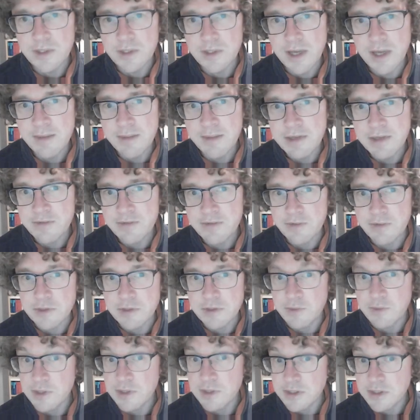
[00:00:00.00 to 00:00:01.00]
time intervals
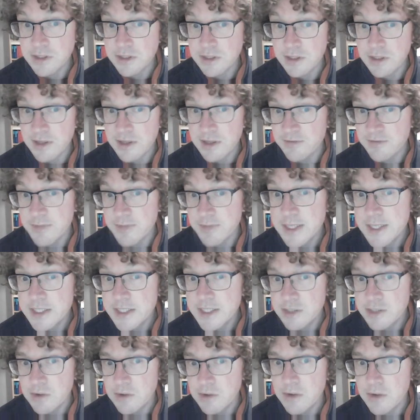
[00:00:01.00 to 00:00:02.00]
will still have mean
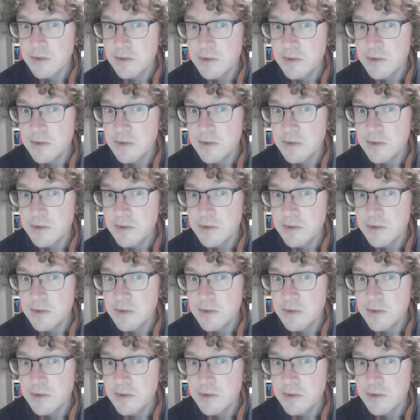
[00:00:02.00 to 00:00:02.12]
0.